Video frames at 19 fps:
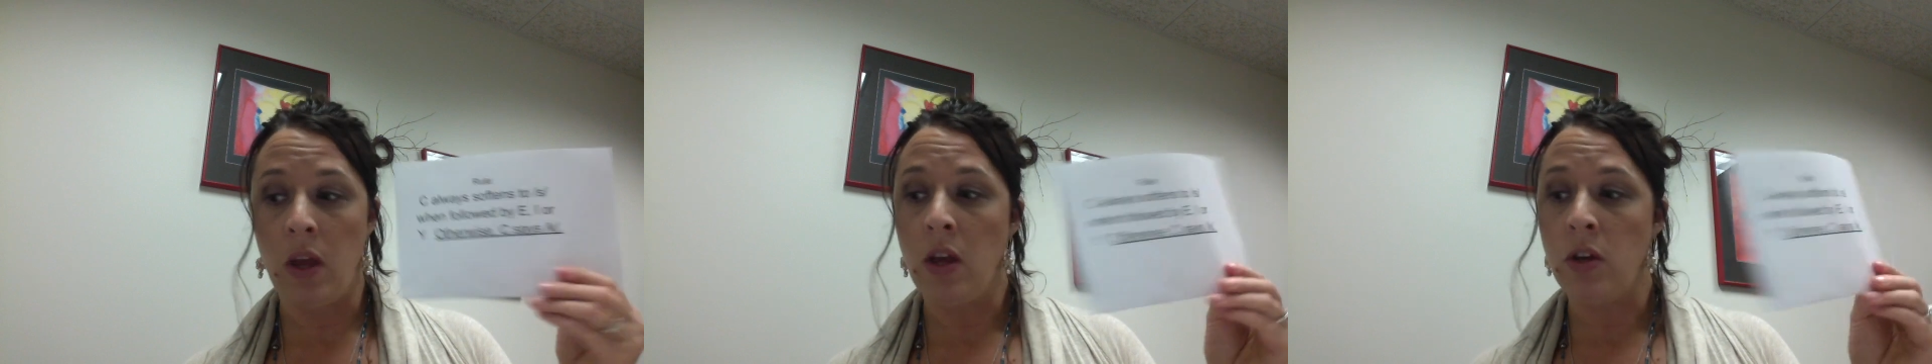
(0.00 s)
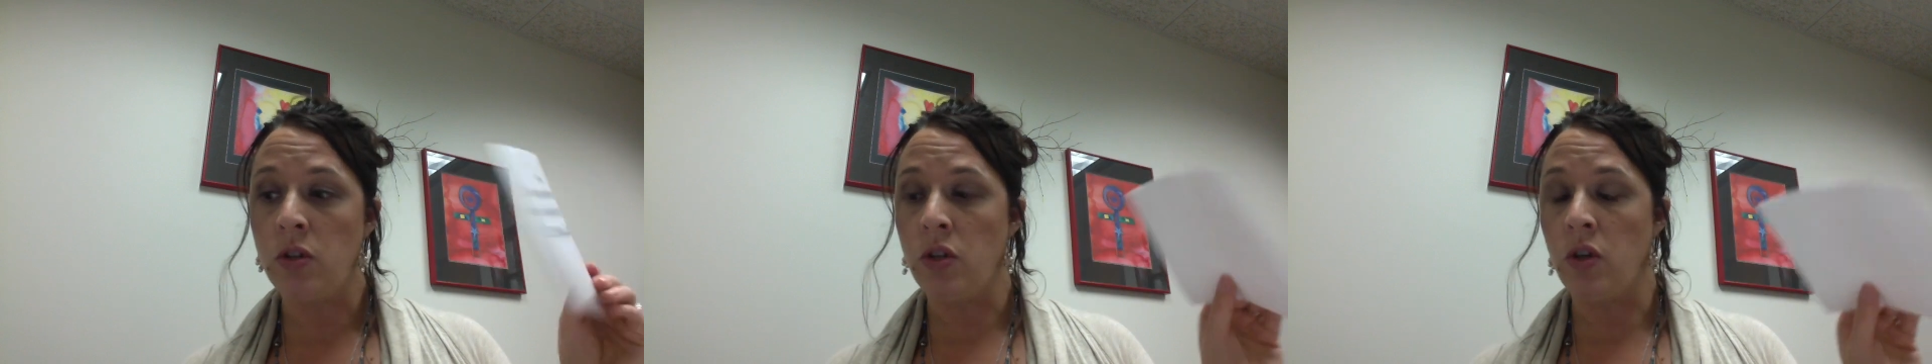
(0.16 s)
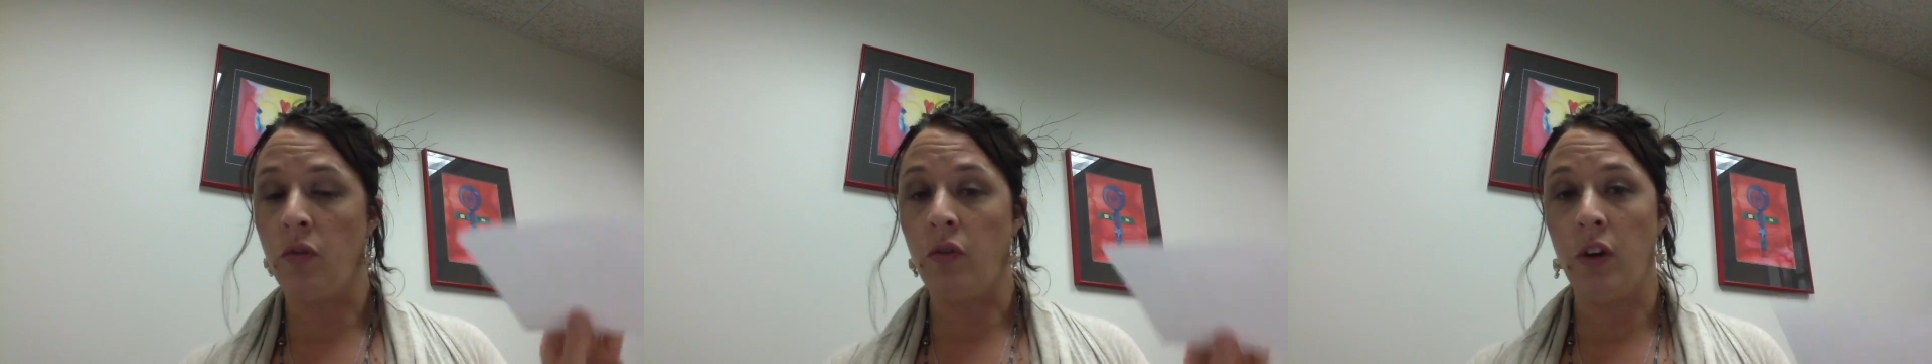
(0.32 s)

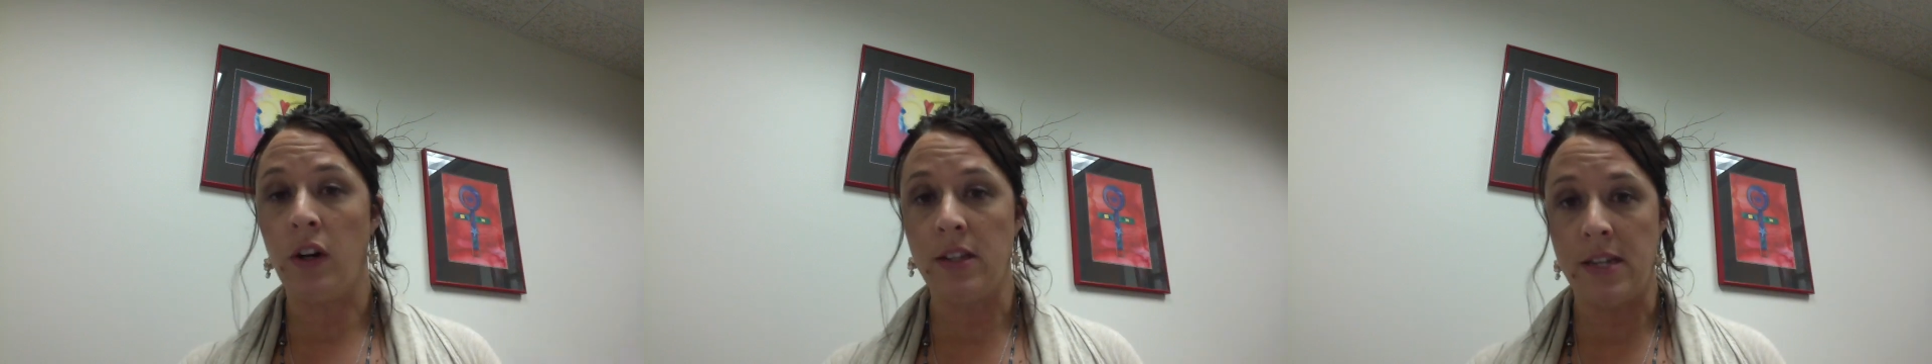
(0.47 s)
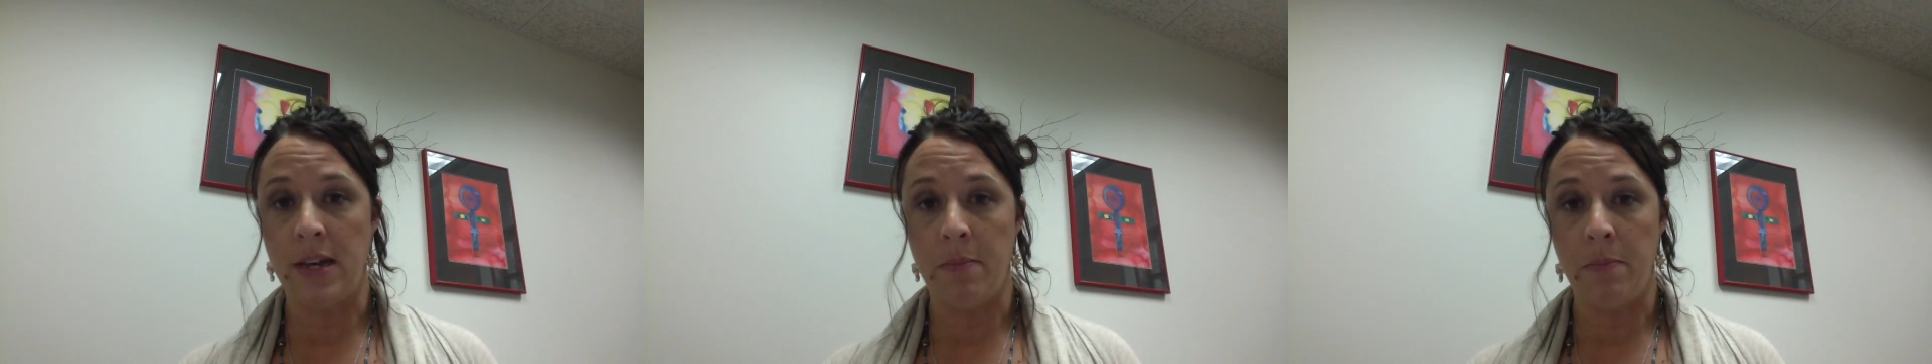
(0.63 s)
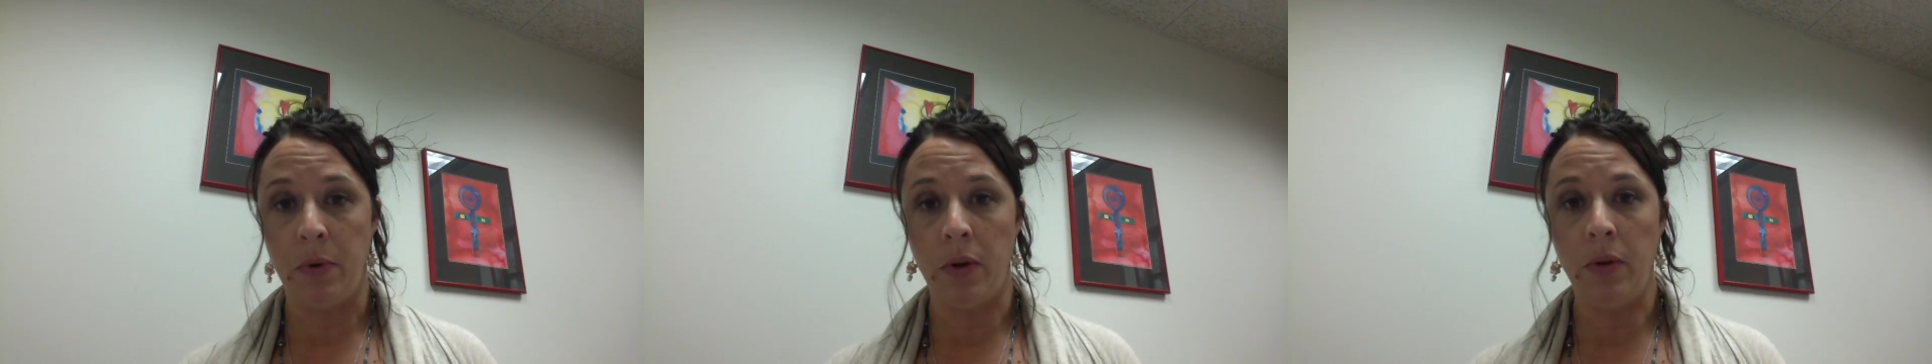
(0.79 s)
So for
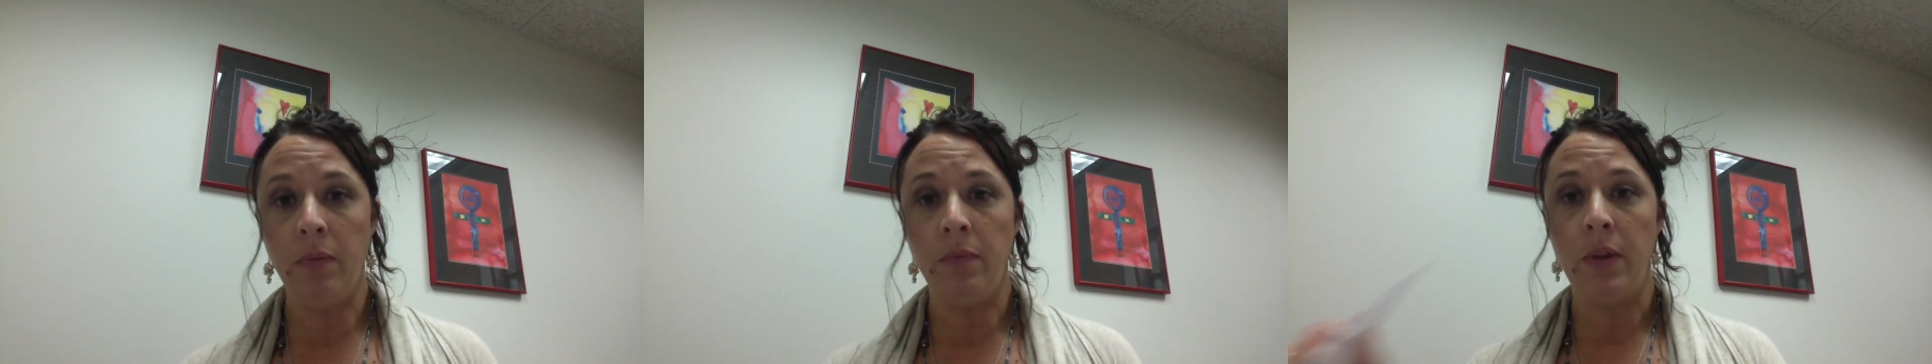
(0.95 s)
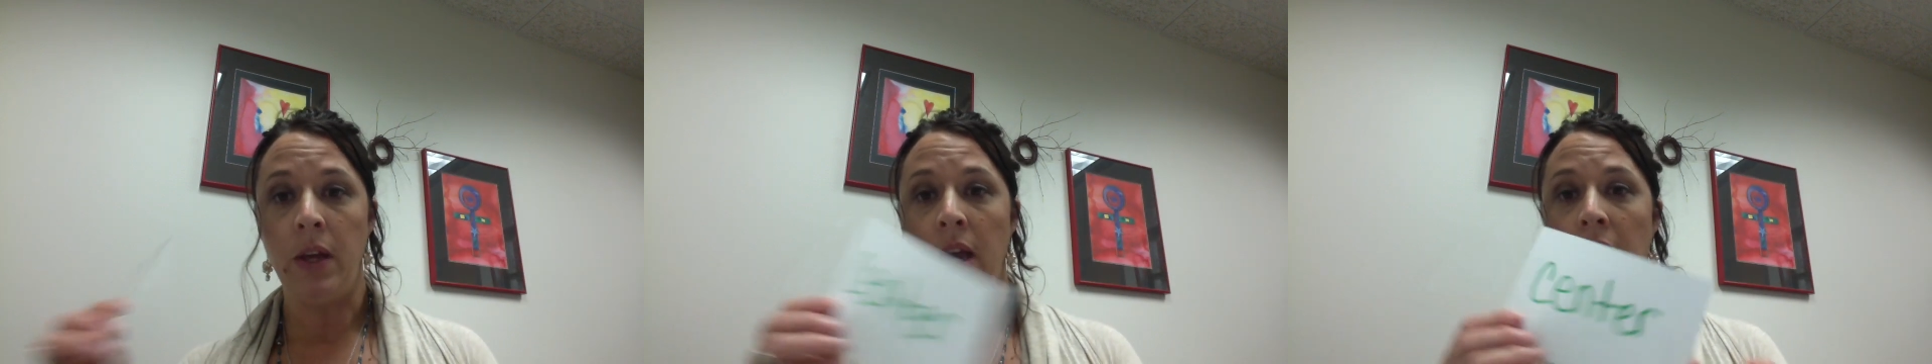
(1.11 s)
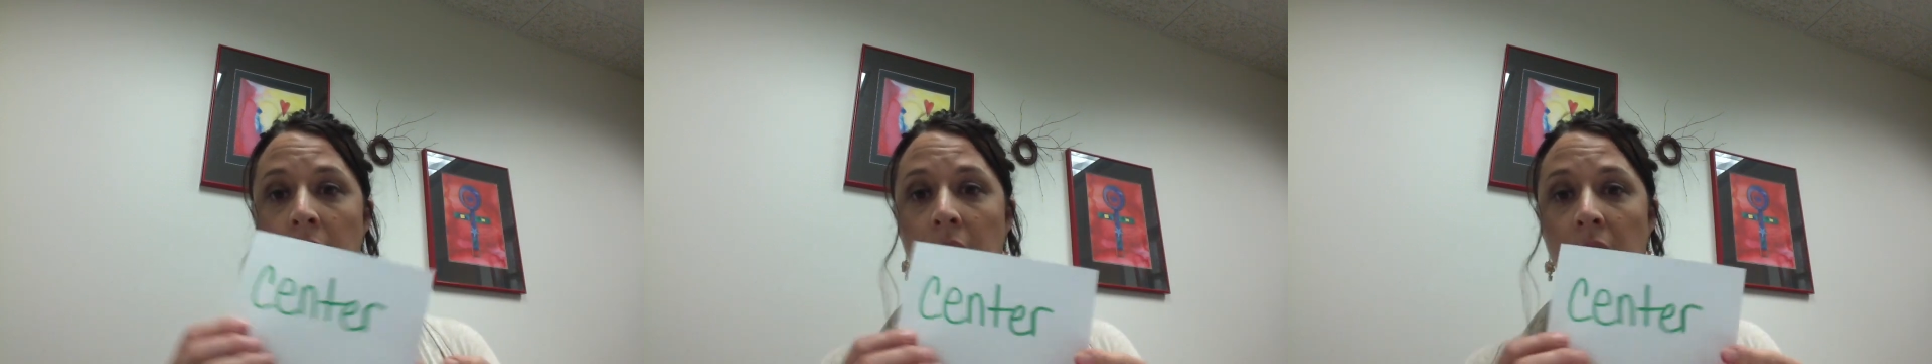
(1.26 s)
example,
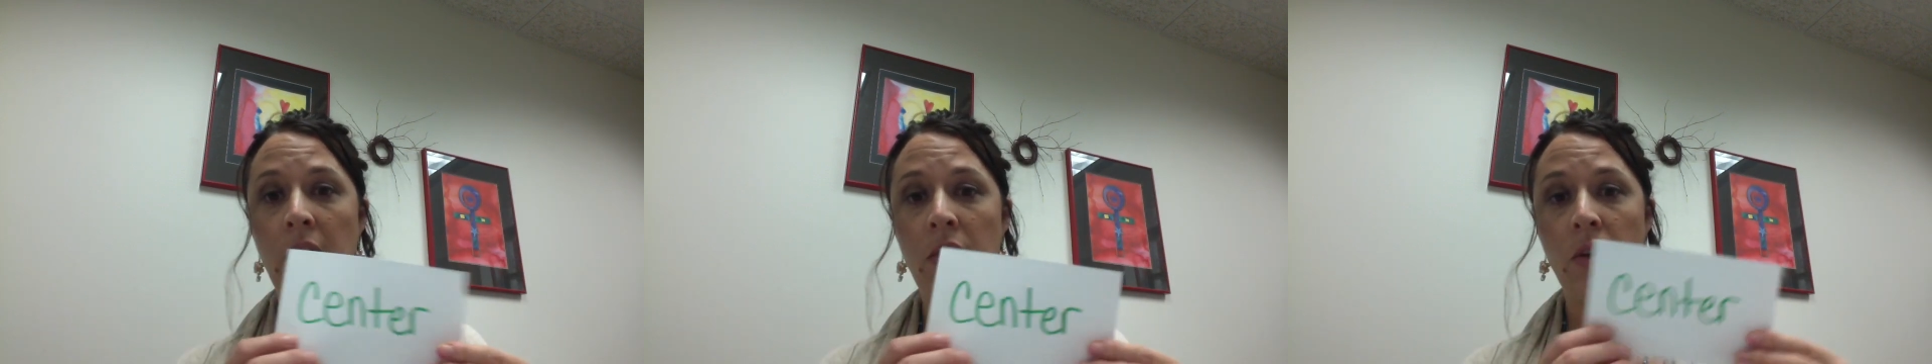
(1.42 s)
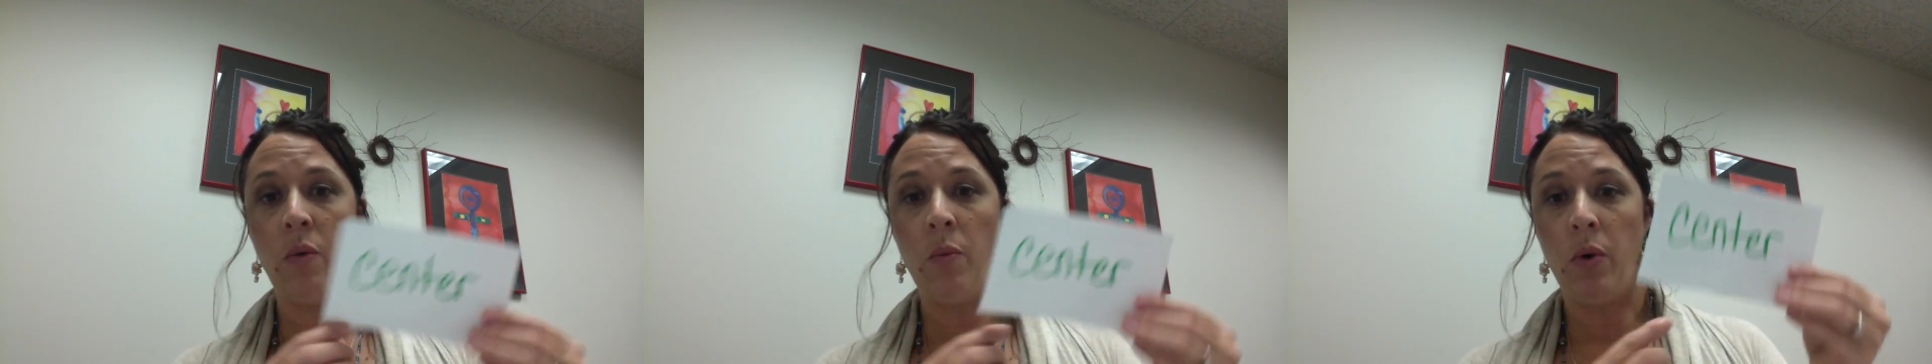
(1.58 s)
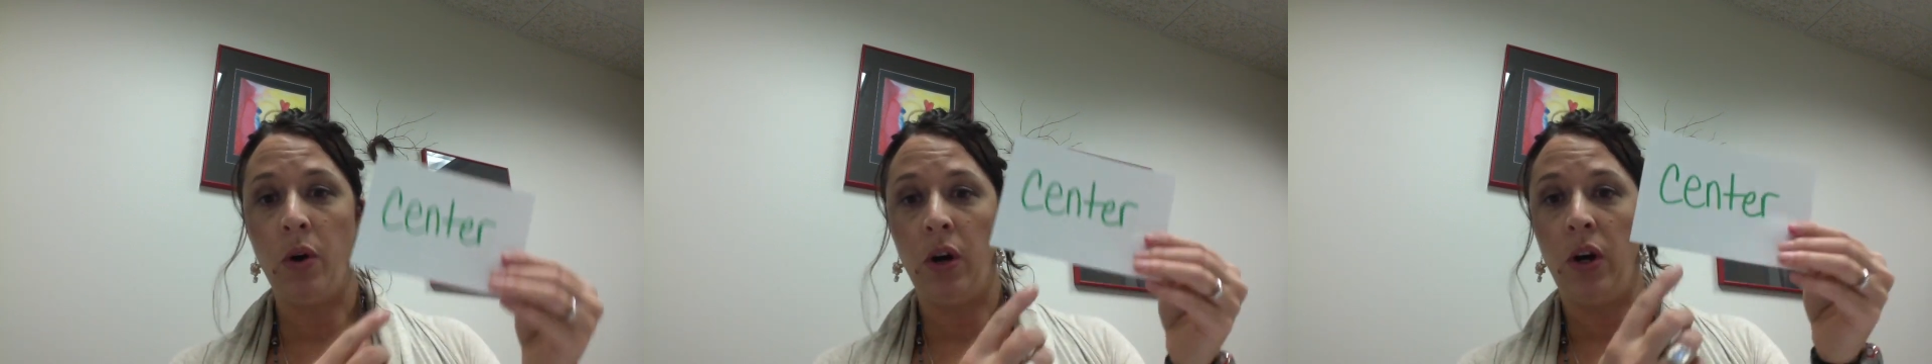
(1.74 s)
in
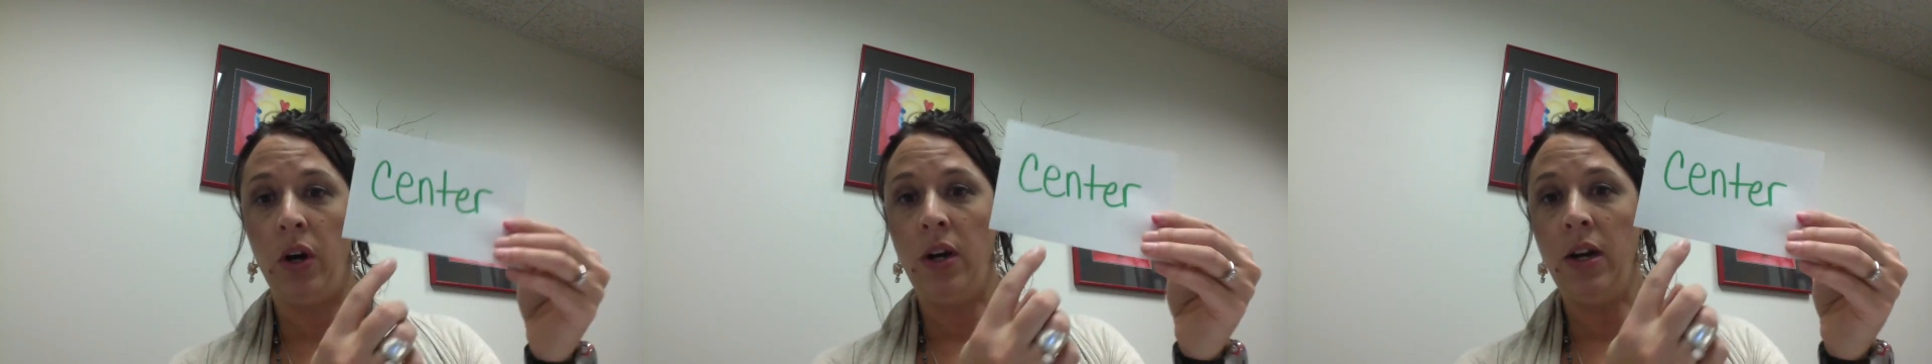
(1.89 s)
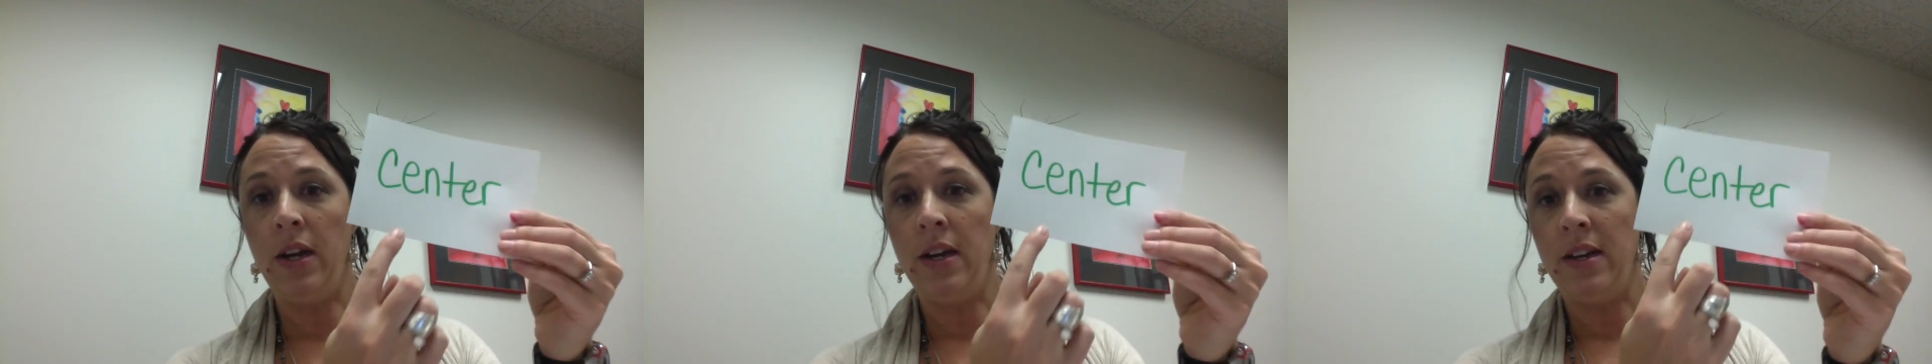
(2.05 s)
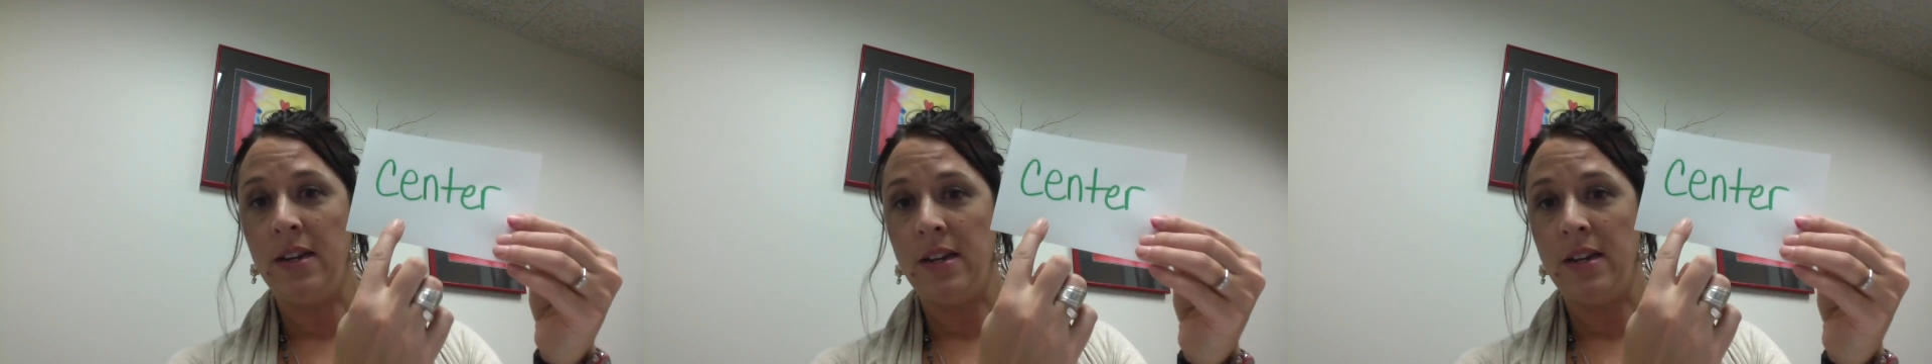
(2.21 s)
the word